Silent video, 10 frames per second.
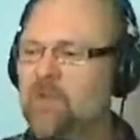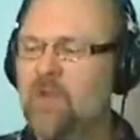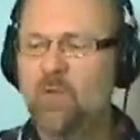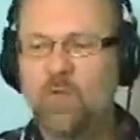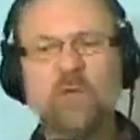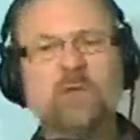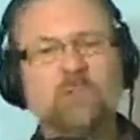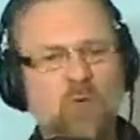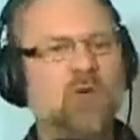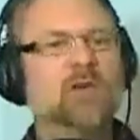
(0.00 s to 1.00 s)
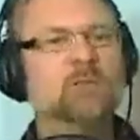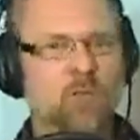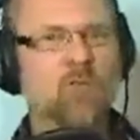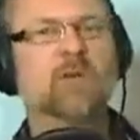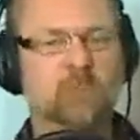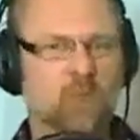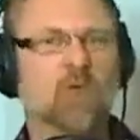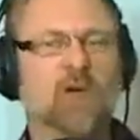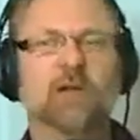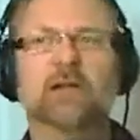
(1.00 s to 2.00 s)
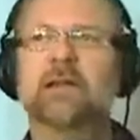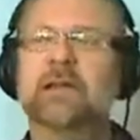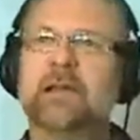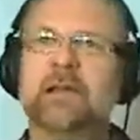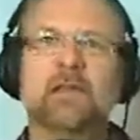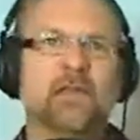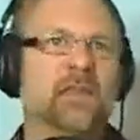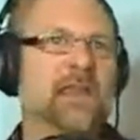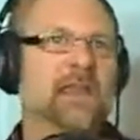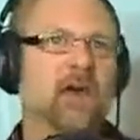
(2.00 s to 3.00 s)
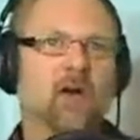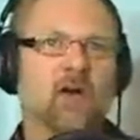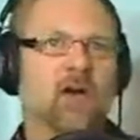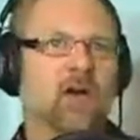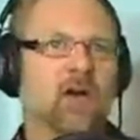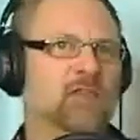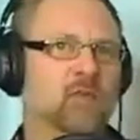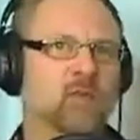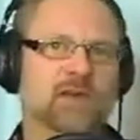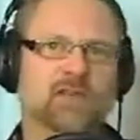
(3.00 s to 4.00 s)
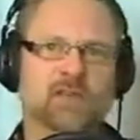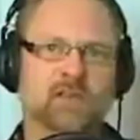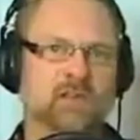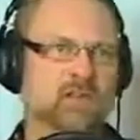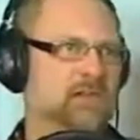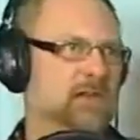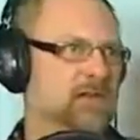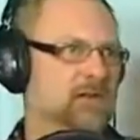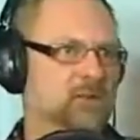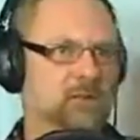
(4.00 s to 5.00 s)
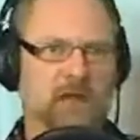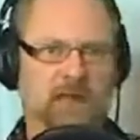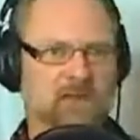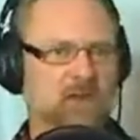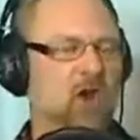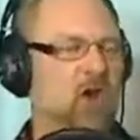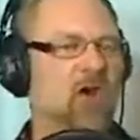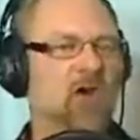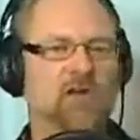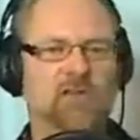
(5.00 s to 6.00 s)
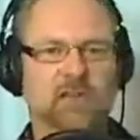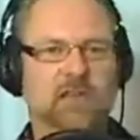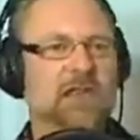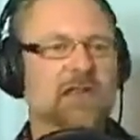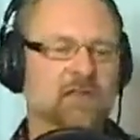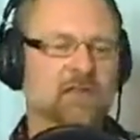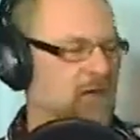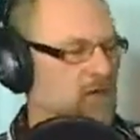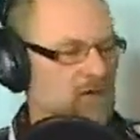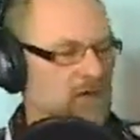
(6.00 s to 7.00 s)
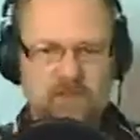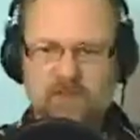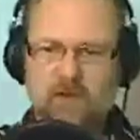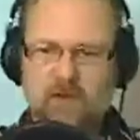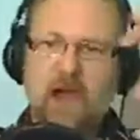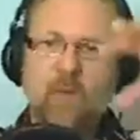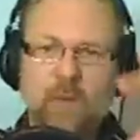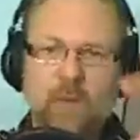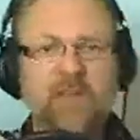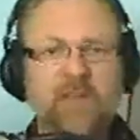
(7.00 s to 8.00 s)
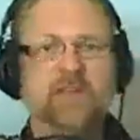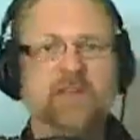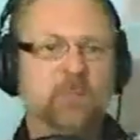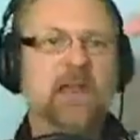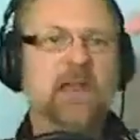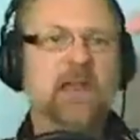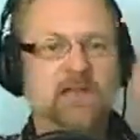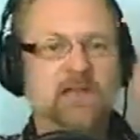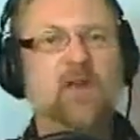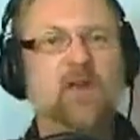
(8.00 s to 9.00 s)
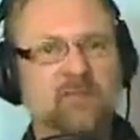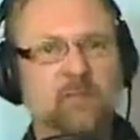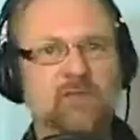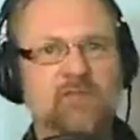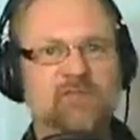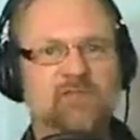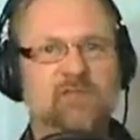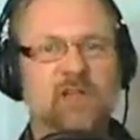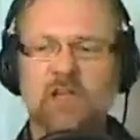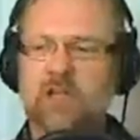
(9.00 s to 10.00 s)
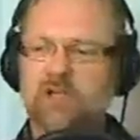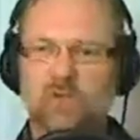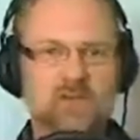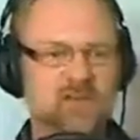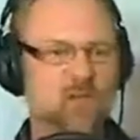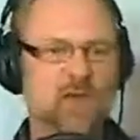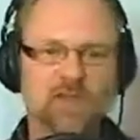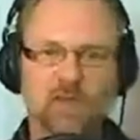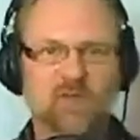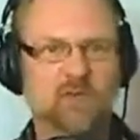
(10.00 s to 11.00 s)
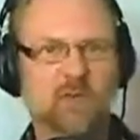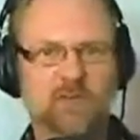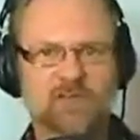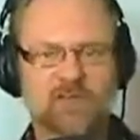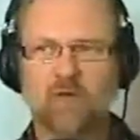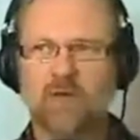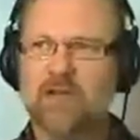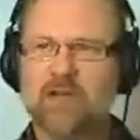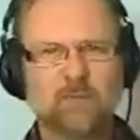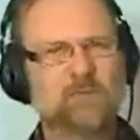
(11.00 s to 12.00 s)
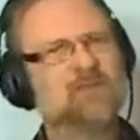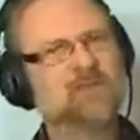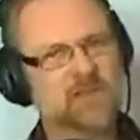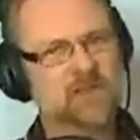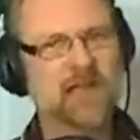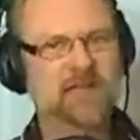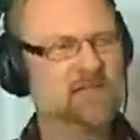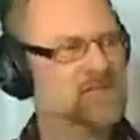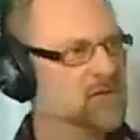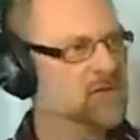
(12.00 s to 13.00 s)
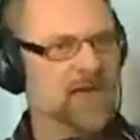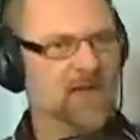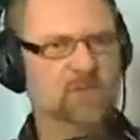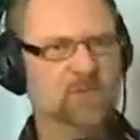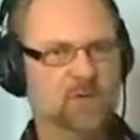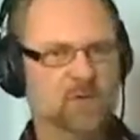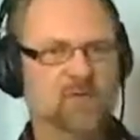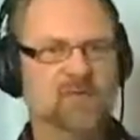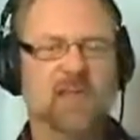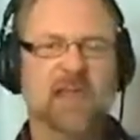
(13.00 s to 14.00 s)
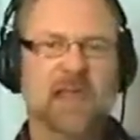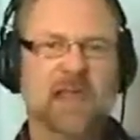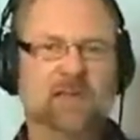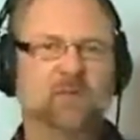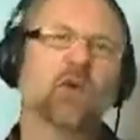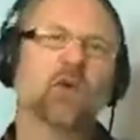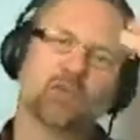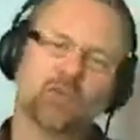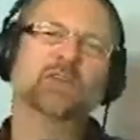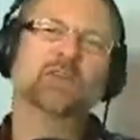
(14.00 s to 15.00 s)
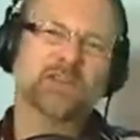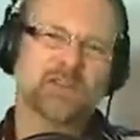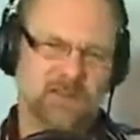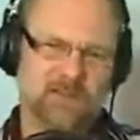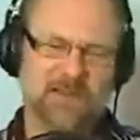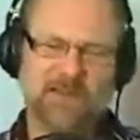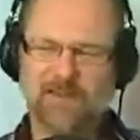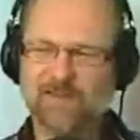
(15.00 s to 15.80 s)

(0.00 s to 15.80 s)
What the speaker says: women more and more, they are the ones that are buying the cars, and they're outpacing the men in a lot of purchases. So this West Coast Women's Show, it was a delight just to go down the booths. And a really interesting thing is,